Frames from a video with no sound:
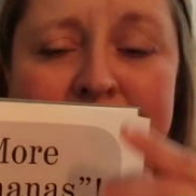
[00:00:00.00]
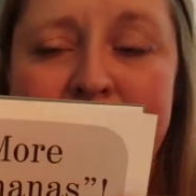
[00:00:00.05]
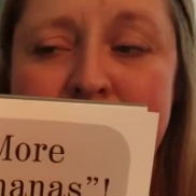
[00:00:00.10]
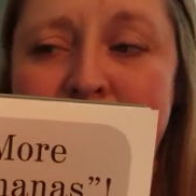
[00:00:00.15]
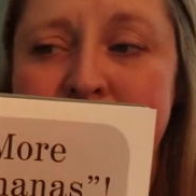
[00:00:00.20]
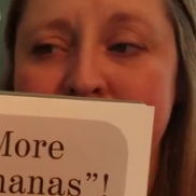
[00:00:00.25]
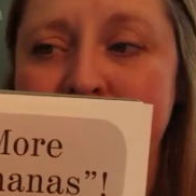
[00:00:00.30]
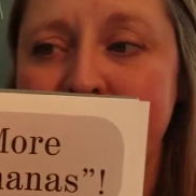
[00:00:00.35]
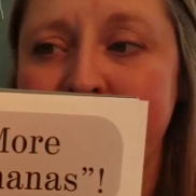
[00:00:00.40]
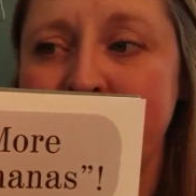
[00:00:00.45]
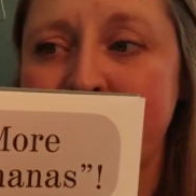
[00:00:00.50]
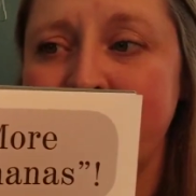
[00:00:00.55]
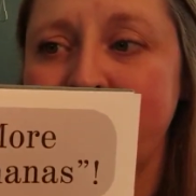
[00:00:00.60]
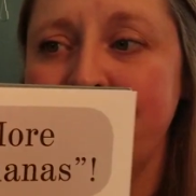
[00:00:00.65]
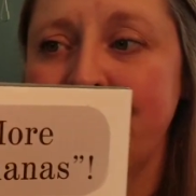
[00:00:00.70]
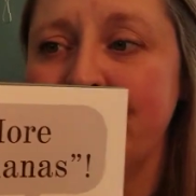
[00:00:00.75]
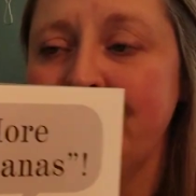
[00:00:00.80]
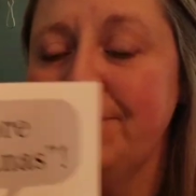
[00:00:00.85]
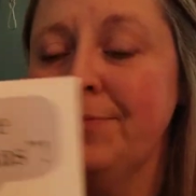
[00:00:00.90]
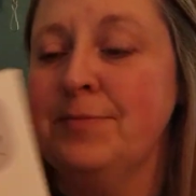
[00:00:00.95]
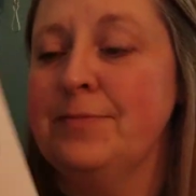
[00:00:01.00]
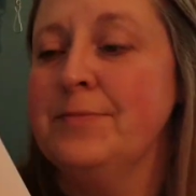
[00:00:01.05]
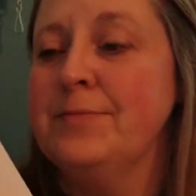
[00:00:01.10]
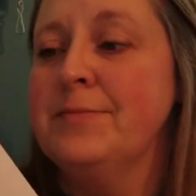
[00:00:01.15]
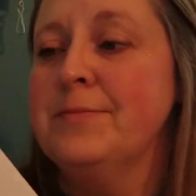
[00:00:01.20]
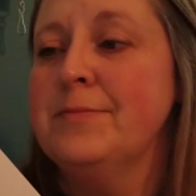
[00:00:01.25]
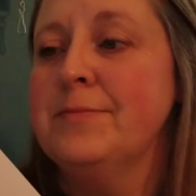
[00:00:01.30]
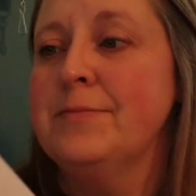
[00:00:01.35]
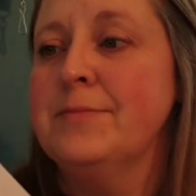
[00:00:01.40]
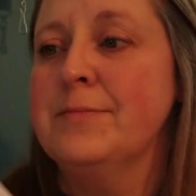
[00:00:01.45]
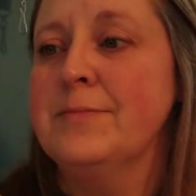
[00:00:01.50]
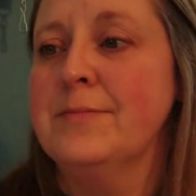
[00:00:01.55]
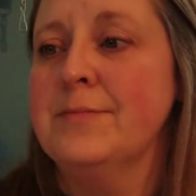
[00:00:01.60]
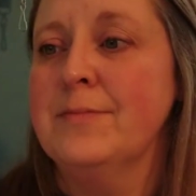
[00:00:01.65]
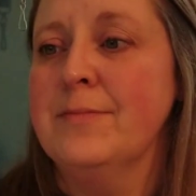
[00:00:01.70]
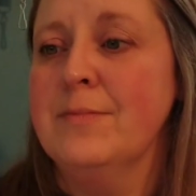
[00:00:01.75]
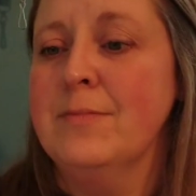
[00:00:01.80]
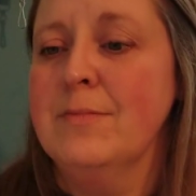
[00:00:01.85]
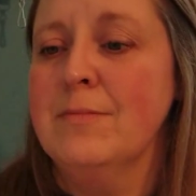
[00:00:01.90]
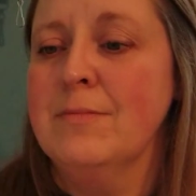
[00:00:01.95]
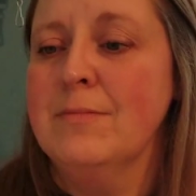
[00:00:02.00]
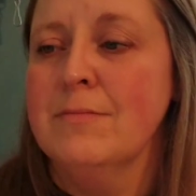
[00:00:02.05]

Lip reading: [no speech]